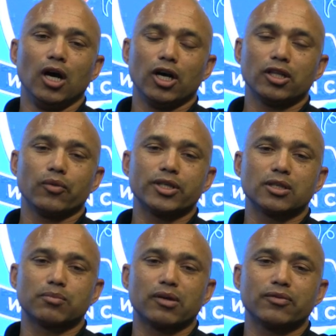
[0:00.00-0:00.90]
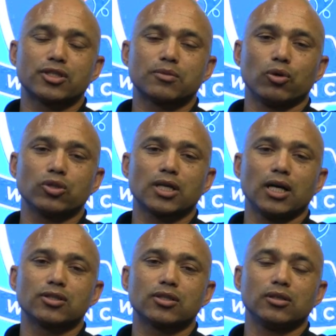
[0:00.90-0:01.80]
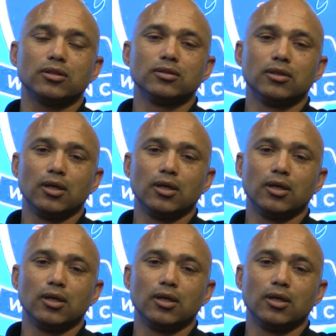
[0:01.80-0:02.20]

on the Western Province Sports Council